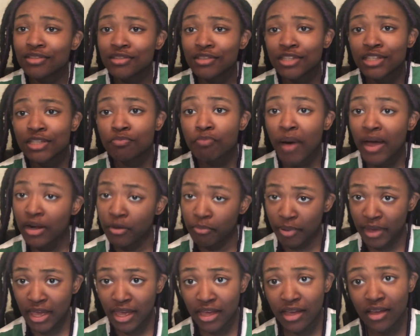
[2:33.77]

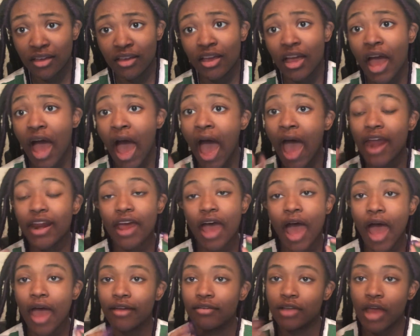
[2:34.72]
Spider-Pig.
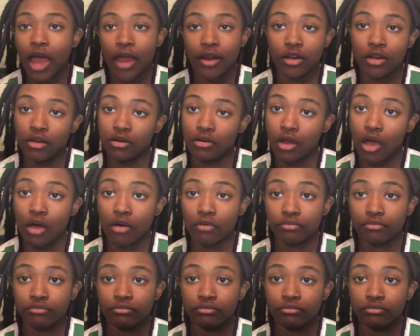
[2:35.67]
I didn't know.